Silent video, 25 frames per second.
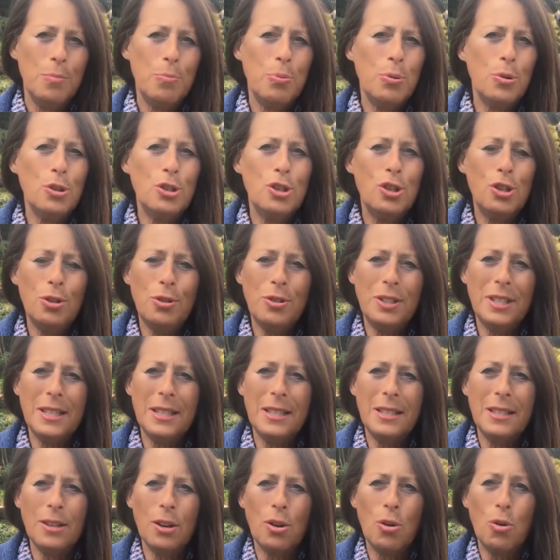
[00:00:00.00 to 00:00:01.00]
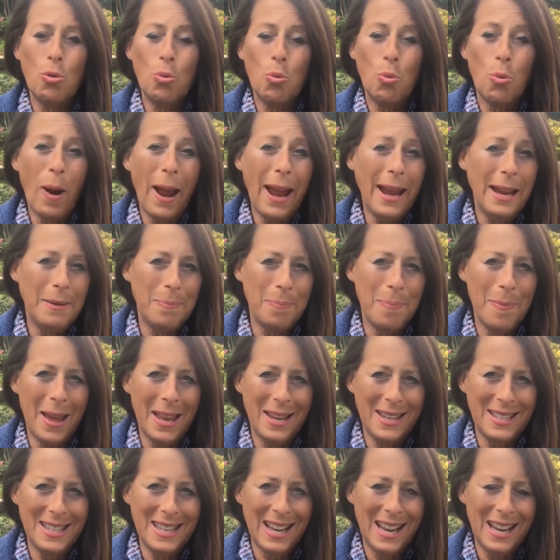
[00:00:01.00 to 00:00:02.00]
produces a great
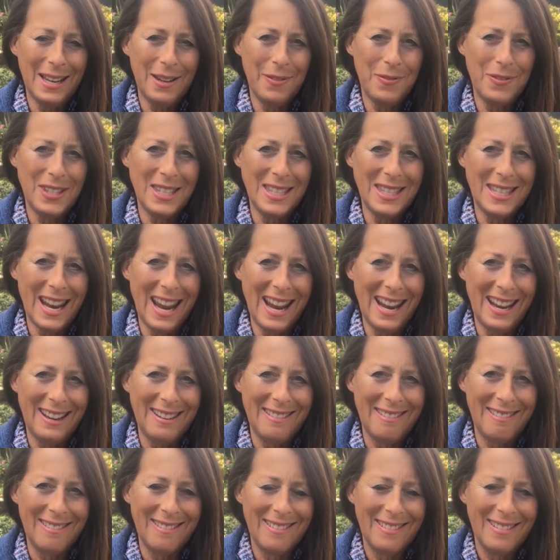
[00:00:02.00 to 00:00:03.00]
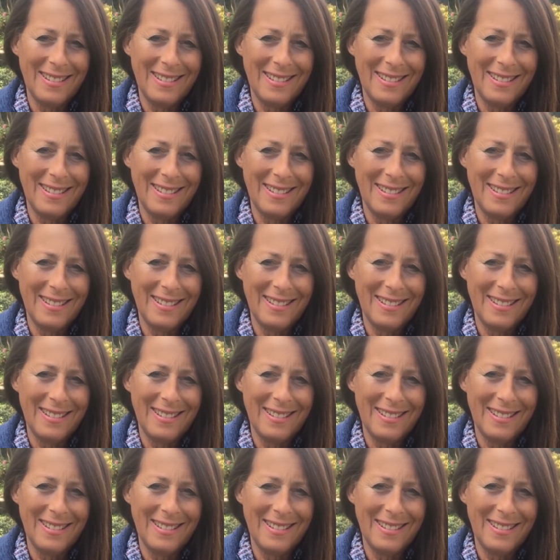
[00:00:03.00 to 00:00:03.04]
meditative state.